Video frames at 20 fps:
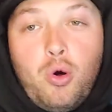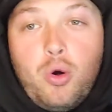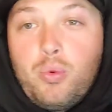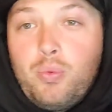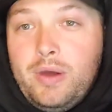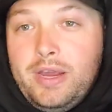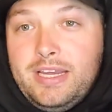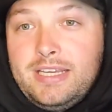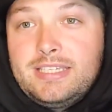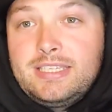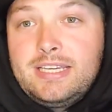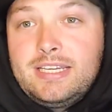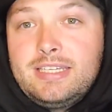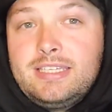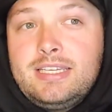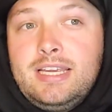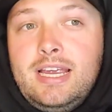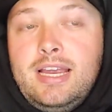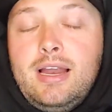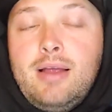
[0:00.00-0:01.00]
week
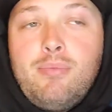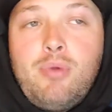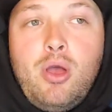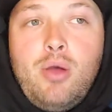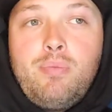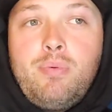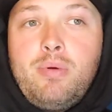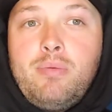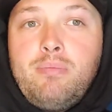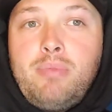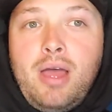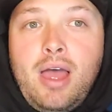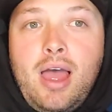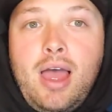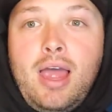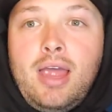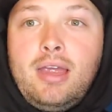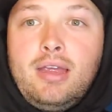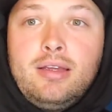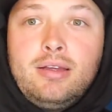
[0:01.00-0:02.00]
16, I'm hoping
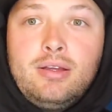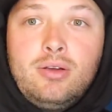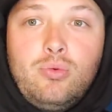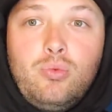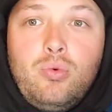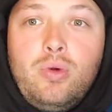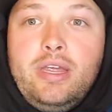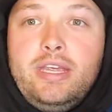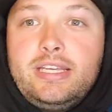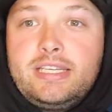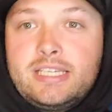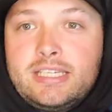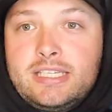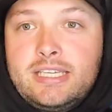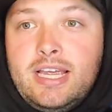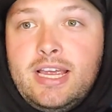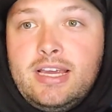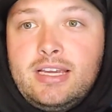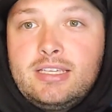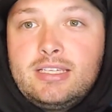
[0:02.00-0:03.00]
by week
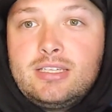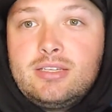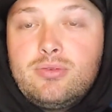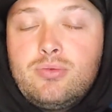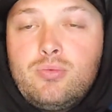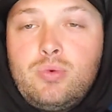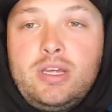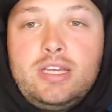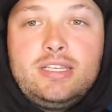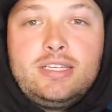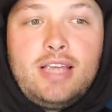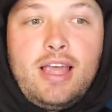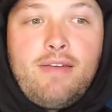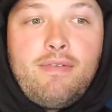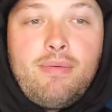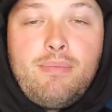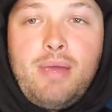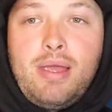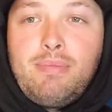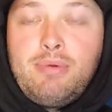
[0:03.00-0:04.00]
six, week
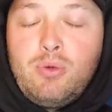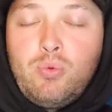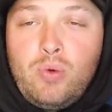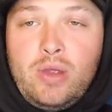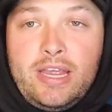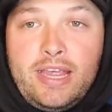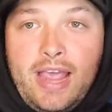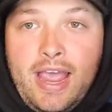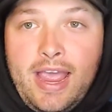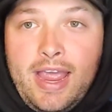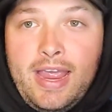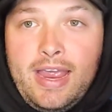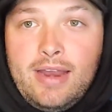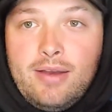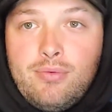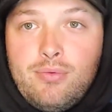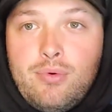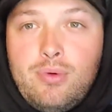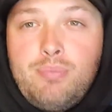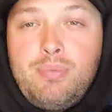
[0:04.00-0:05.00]
seven, maybe week eight
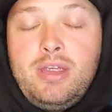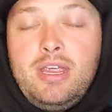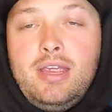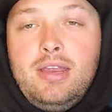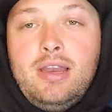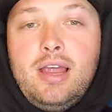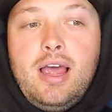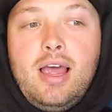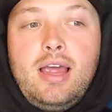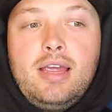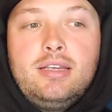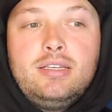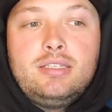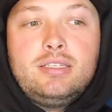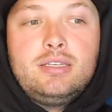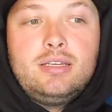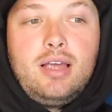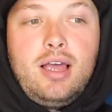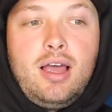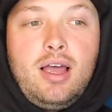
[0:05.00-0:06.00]
would be
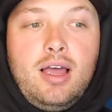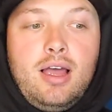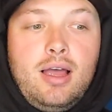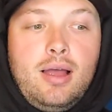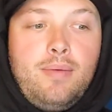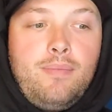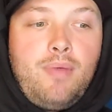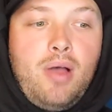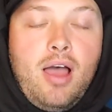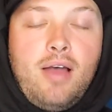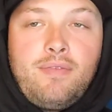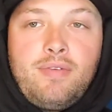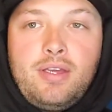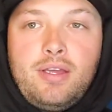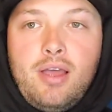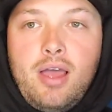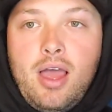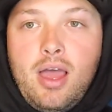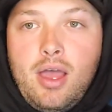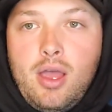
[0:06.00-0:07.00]
nice. Um, obvi-
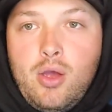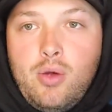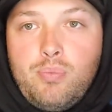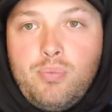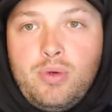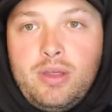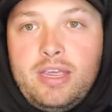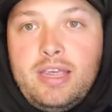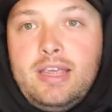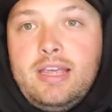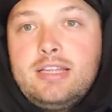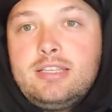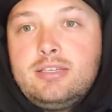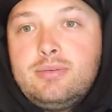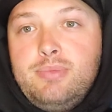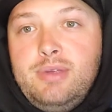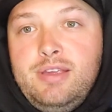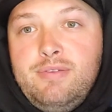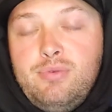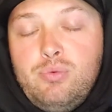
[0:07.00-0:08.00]
I hope we can get
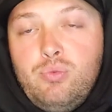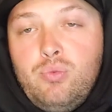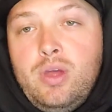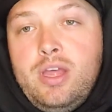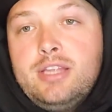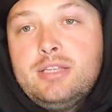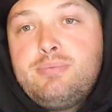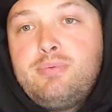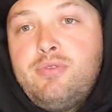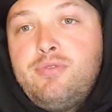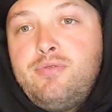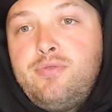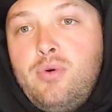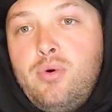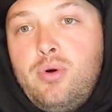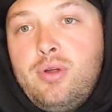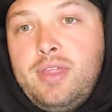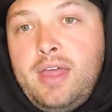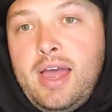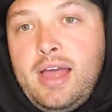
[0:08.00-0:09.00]
some even wins
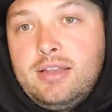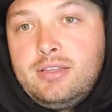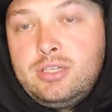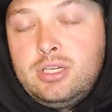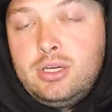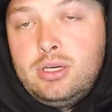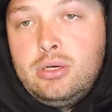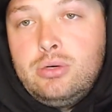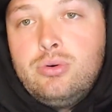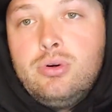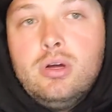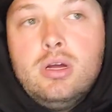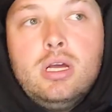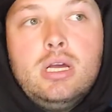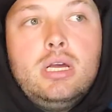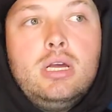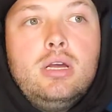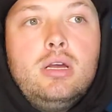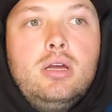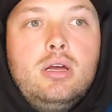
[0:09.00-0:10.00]
before that, too.
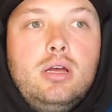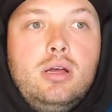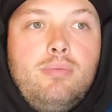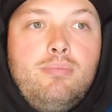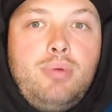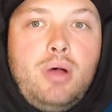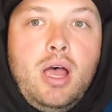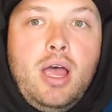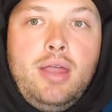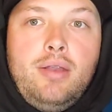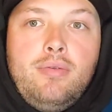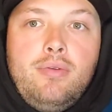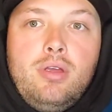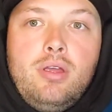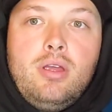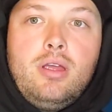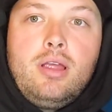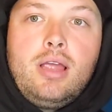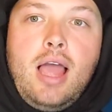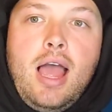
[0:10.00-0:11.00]
But,
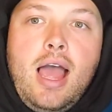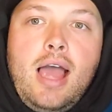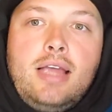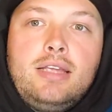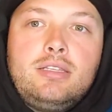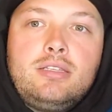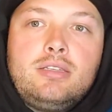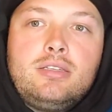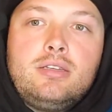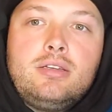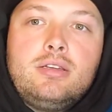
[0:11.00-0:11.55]
guys,